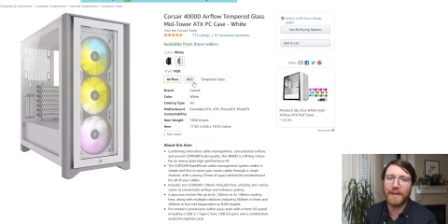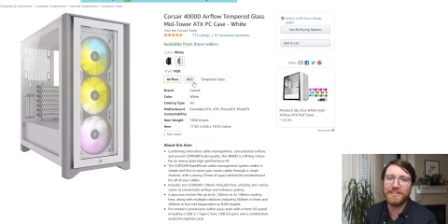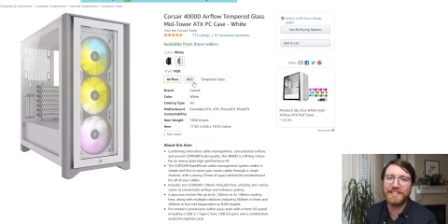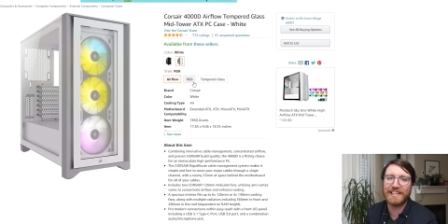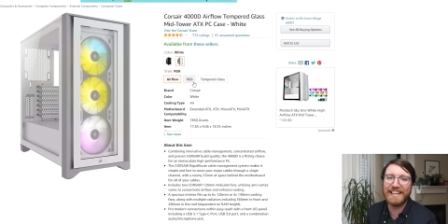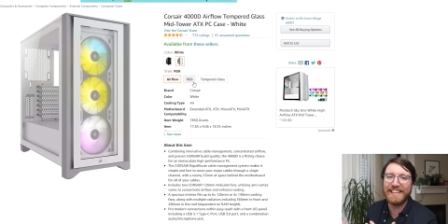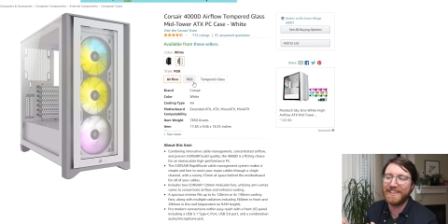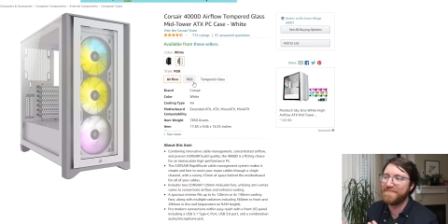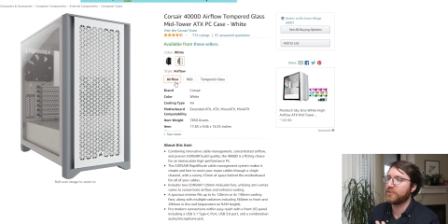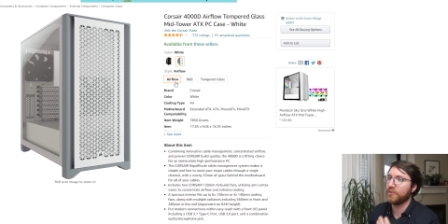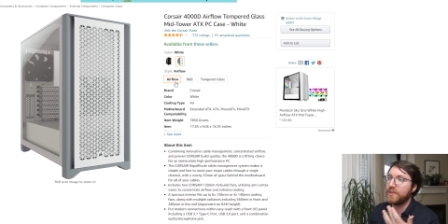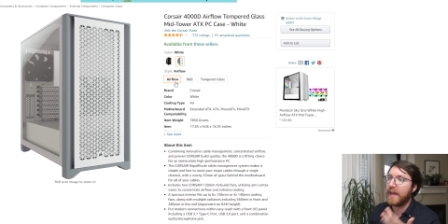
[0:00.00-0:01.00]
basically.
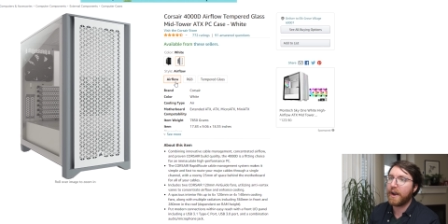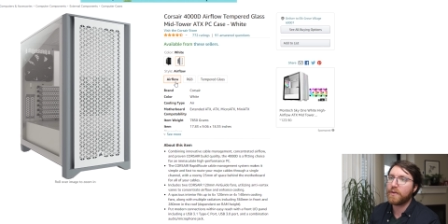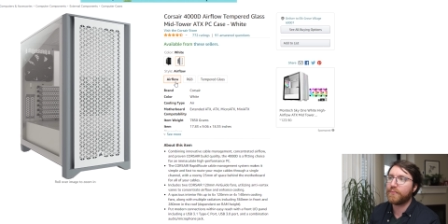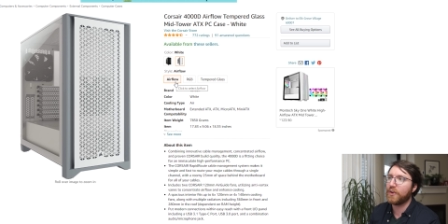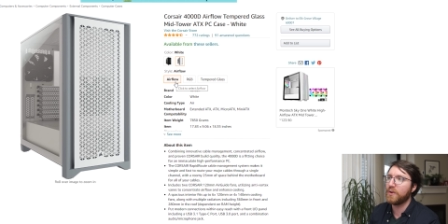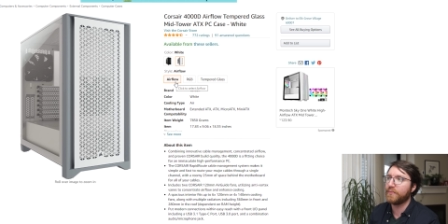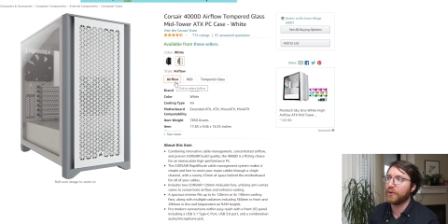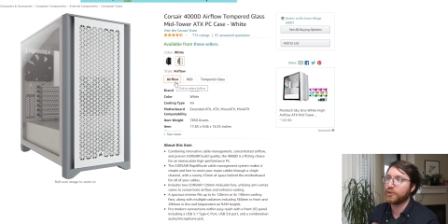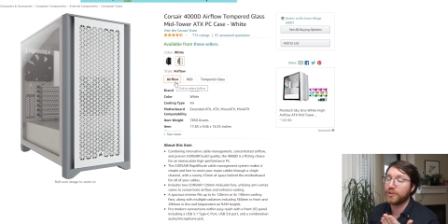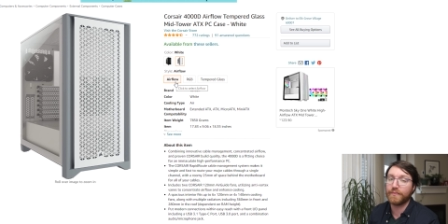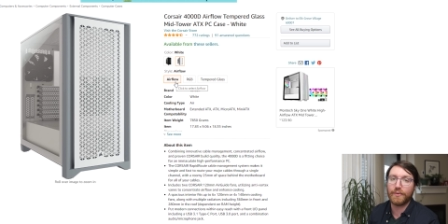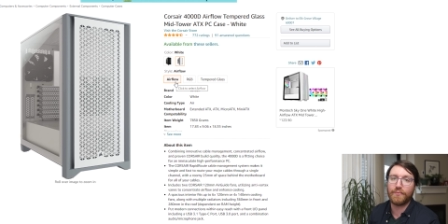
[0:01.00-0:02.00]
so the airflow
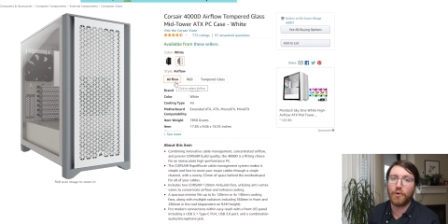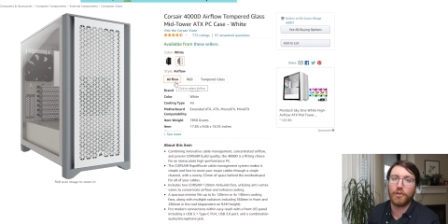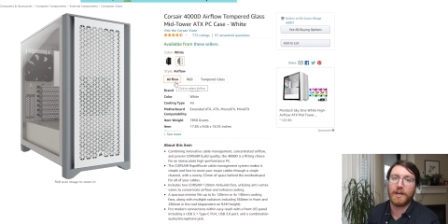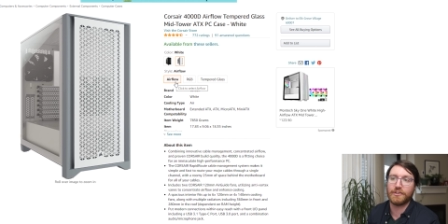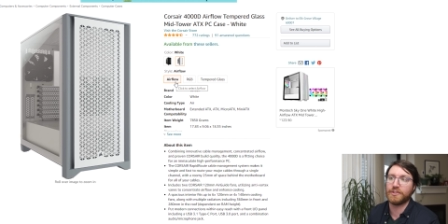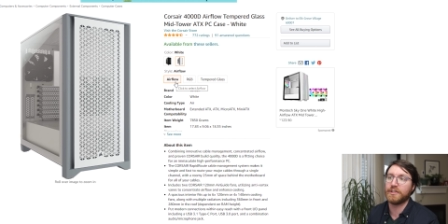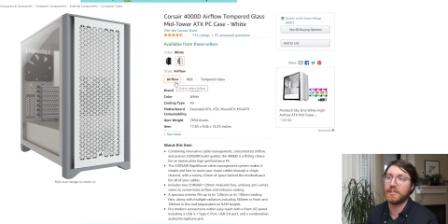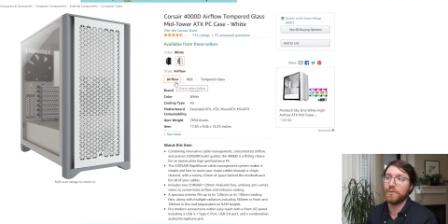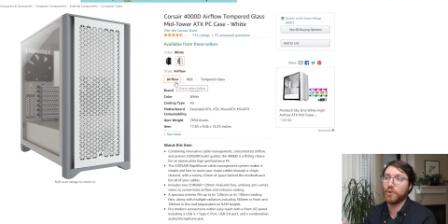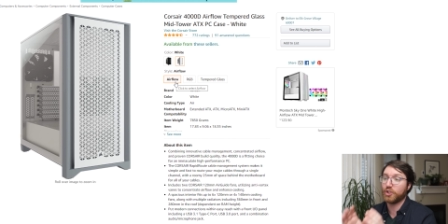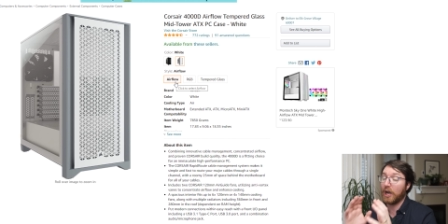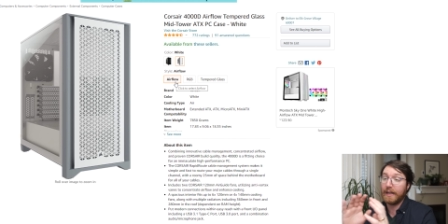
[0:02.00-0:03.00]
version of the 4000D,
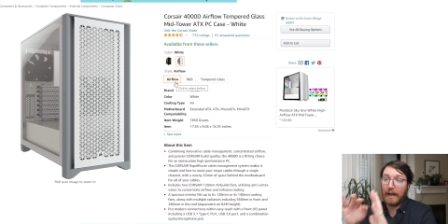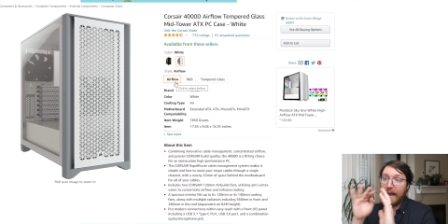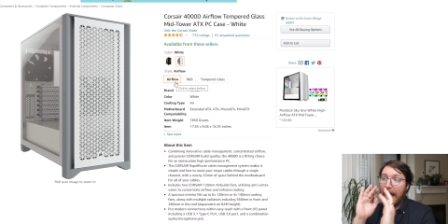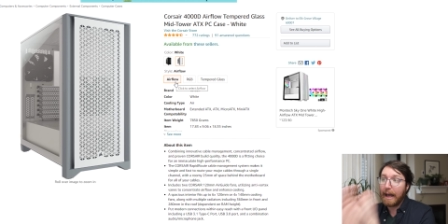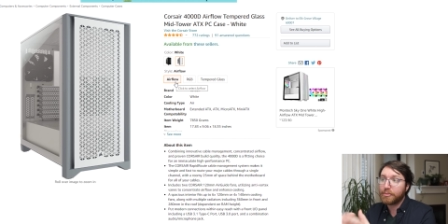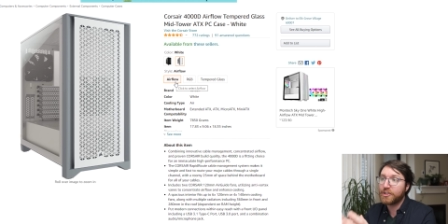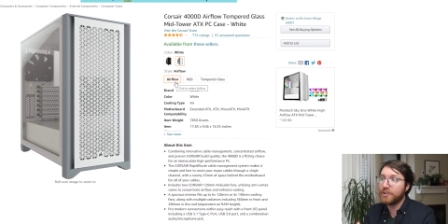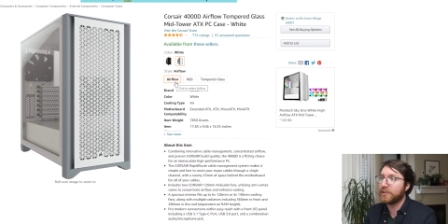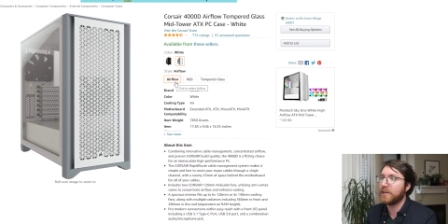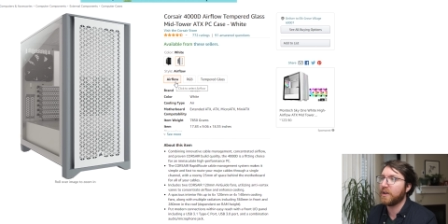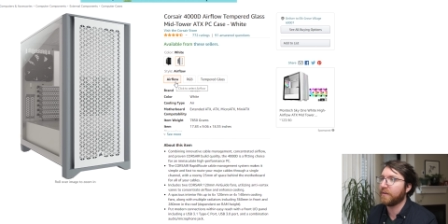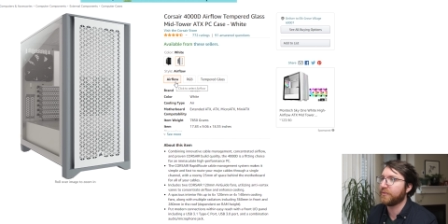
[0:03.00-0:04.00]
which I, I
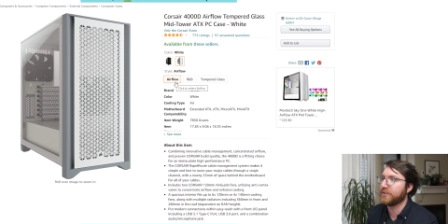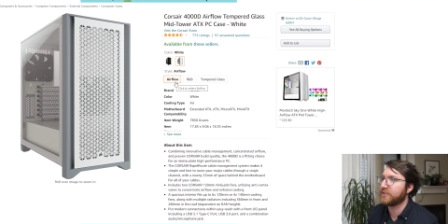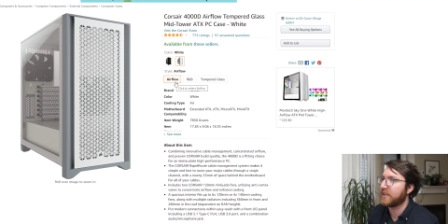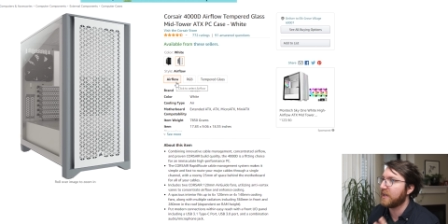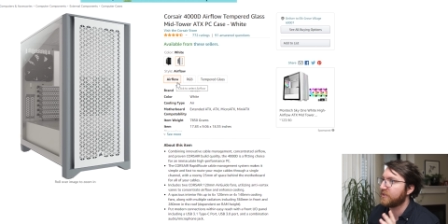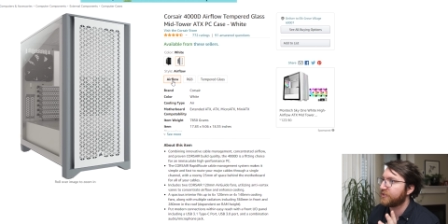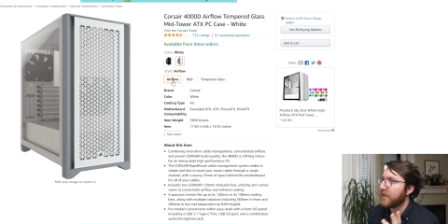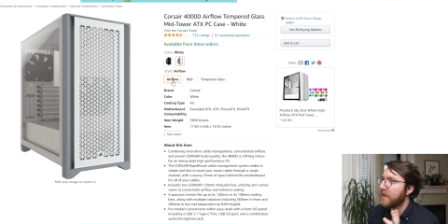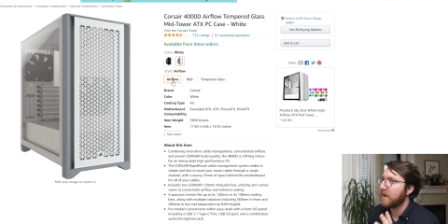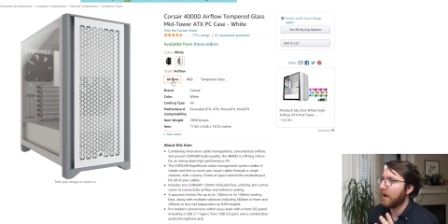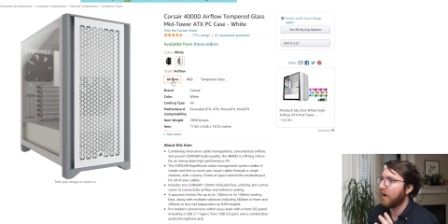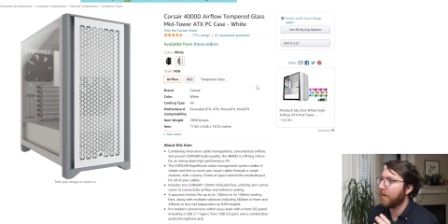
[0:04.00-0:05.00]
absolutely love this case,
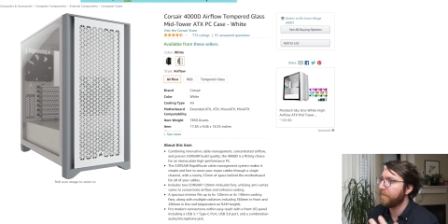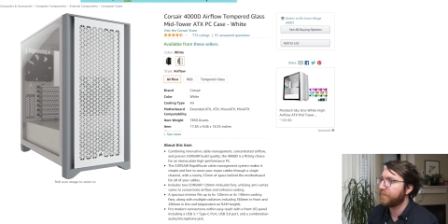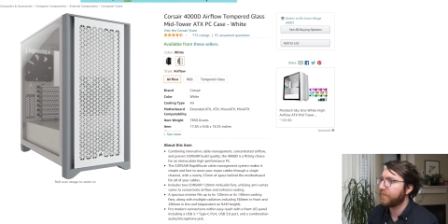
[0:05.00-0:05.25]
um,